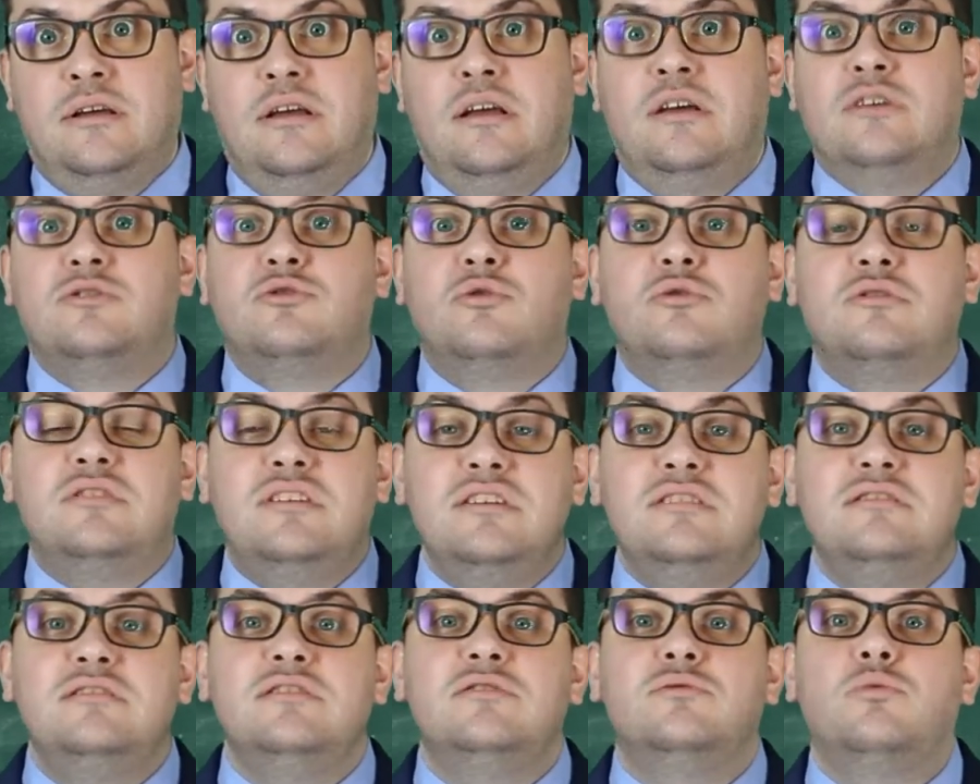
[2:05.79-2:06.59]
So
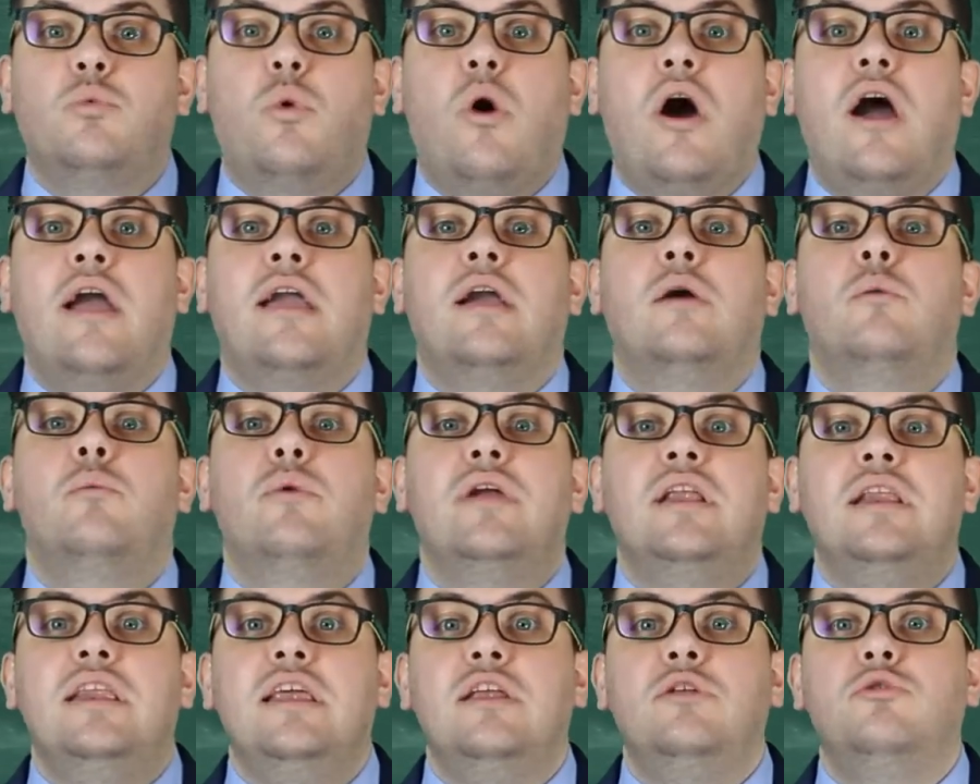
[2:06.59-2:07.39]
this is why we
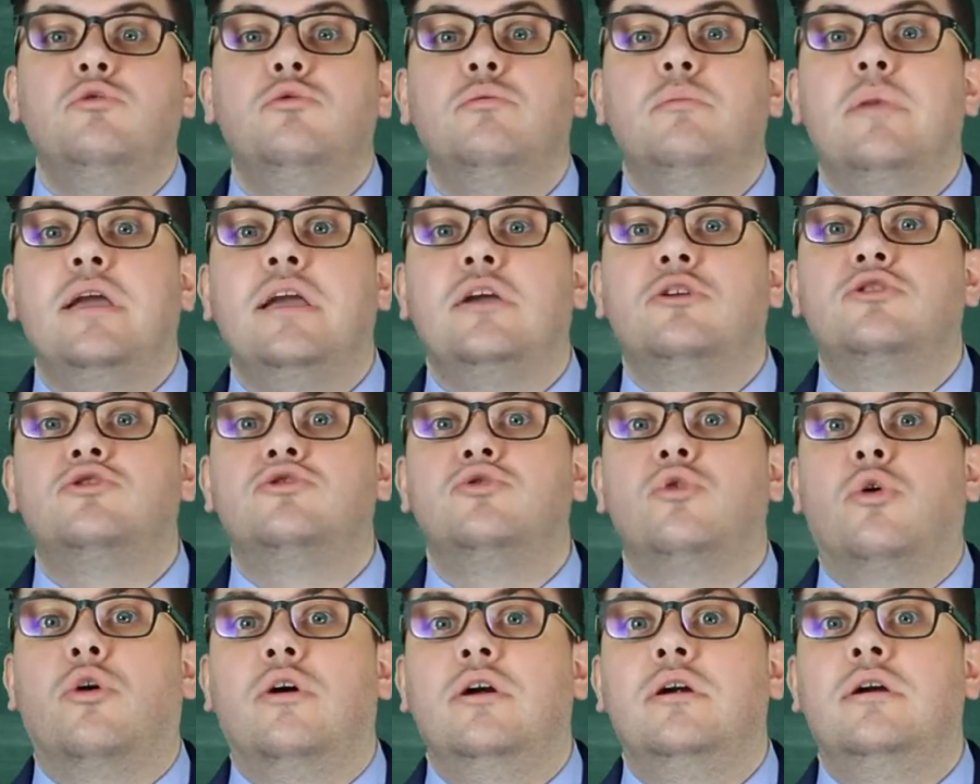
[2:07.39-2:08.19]
need to make
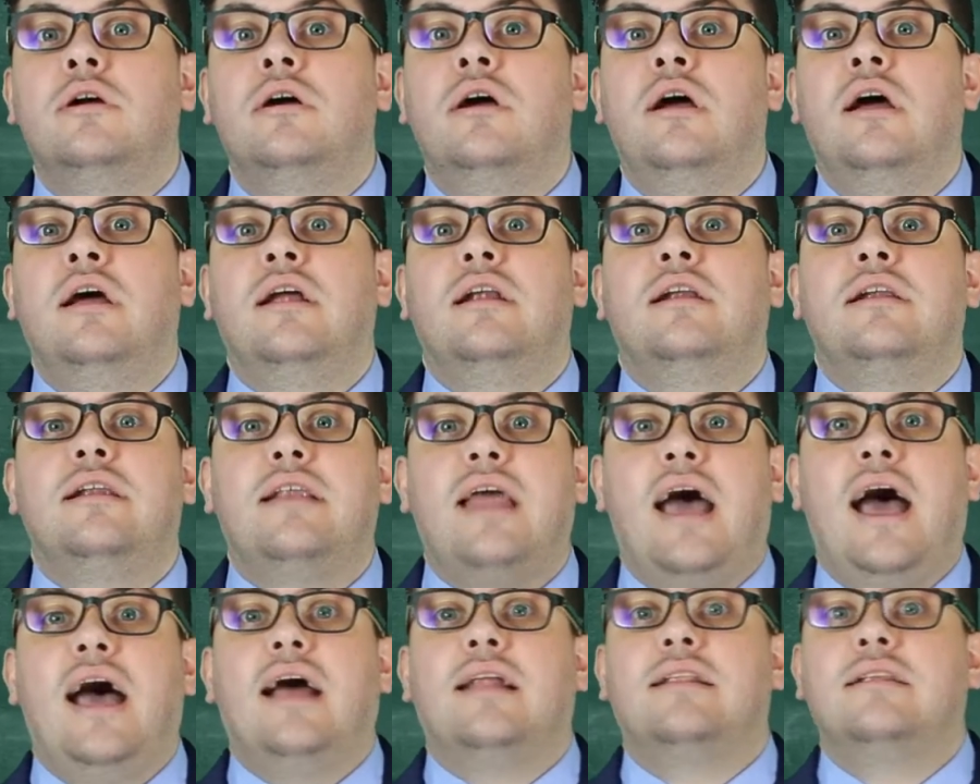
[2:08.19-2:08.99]
sure
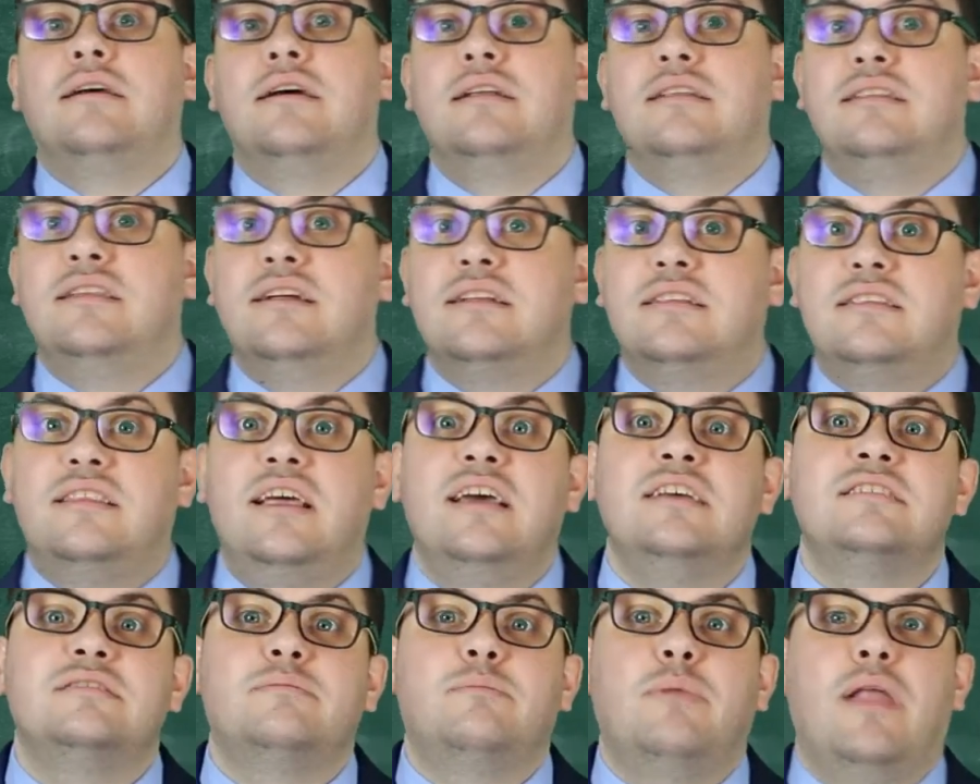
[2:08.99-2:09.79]
that the
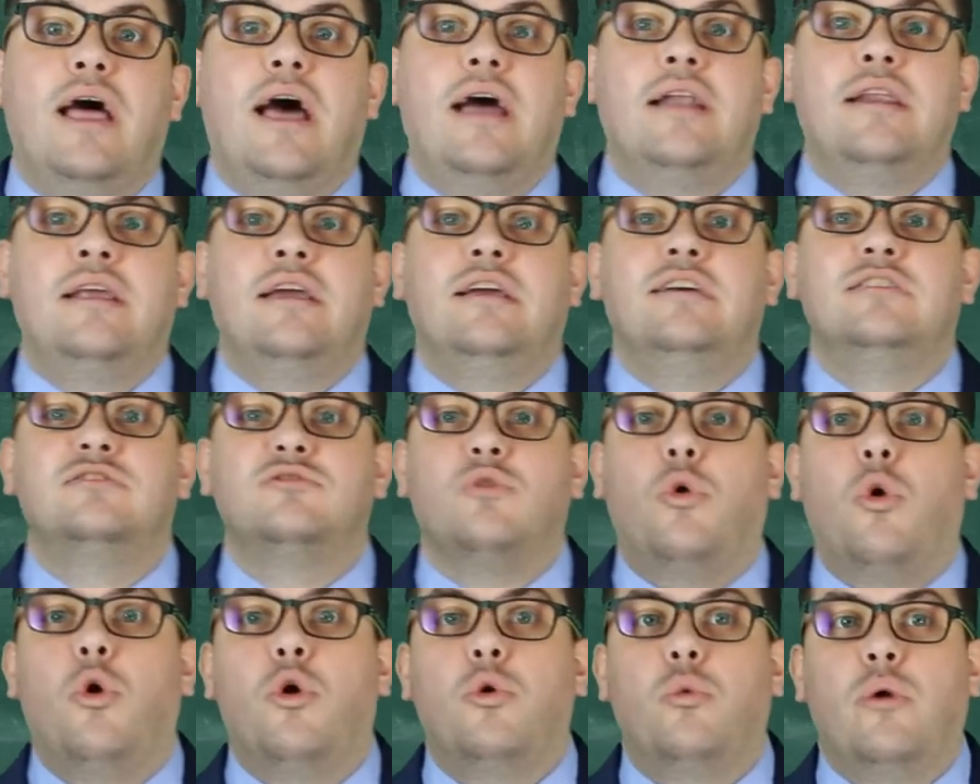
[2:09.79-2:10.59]
test plan is
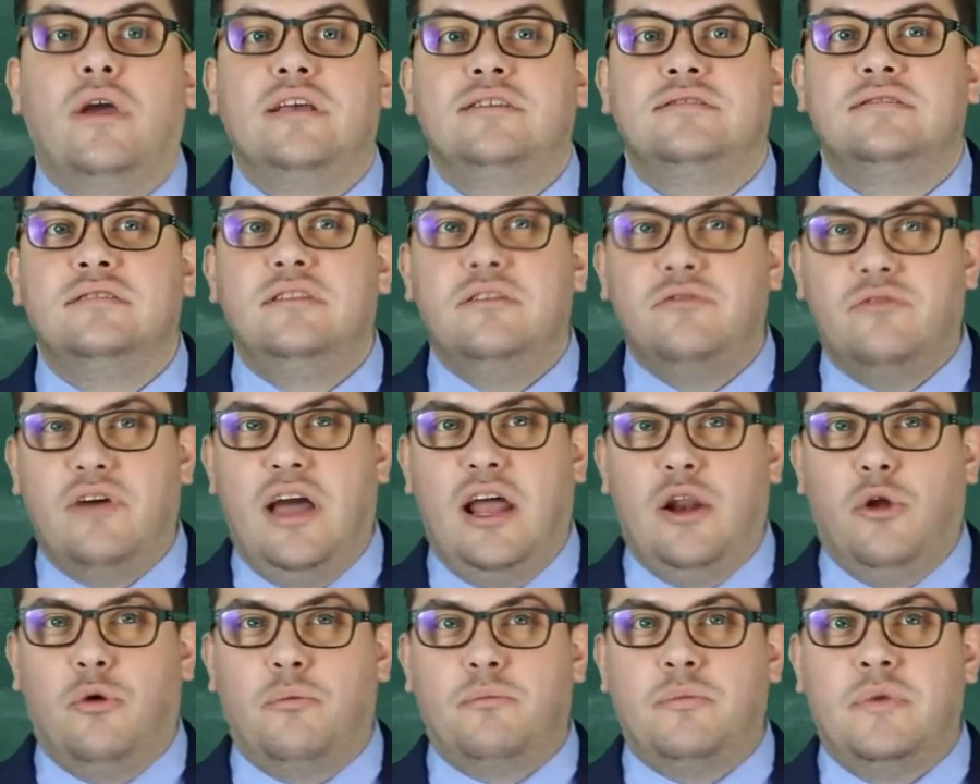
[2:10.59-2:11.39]
always
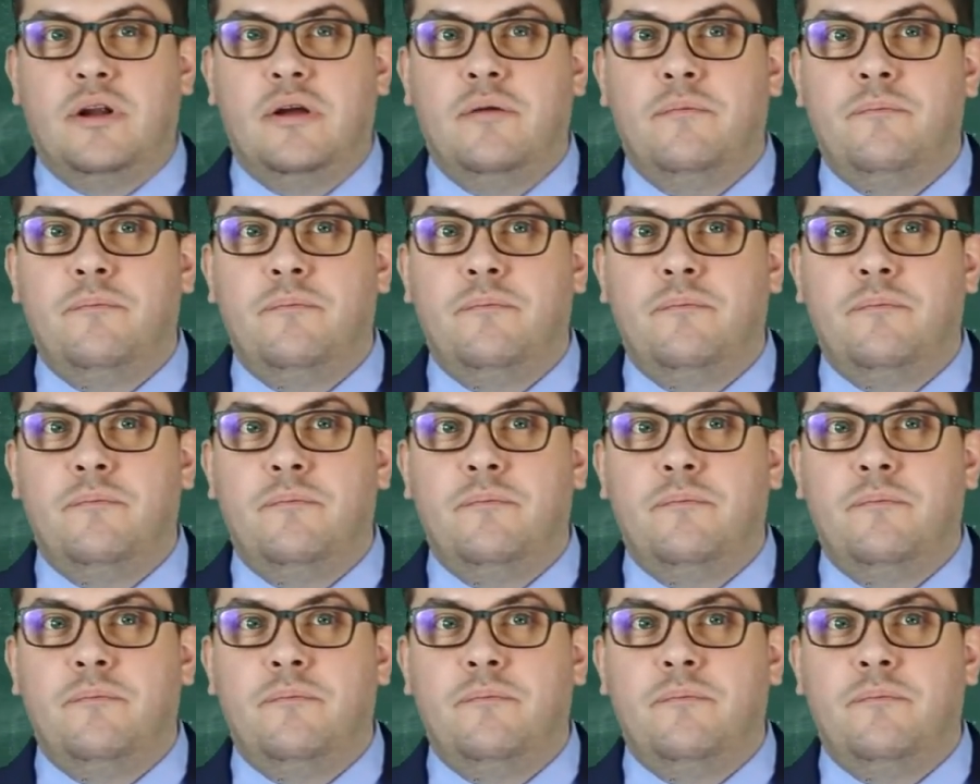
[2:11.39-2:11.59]
developed.